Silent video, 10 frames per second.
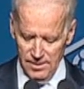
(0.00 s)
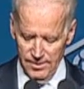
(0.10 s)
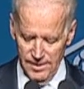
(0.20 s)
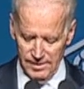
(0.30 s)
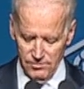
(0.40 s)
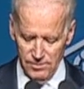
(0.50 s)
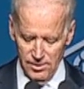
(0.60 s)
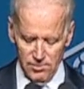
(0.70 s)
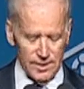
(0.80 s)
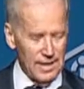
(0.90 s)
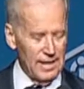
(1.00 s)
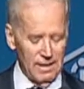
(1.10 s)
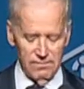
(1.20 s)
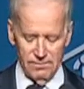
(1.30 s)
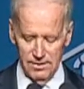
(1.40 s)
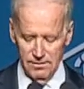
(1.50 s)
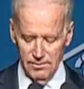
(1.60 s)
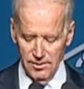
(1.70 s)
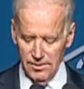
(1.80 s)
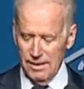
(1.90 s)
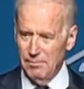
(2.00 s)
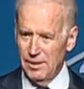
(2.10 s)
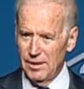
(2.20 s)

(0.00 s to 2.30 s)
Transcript: that we only have about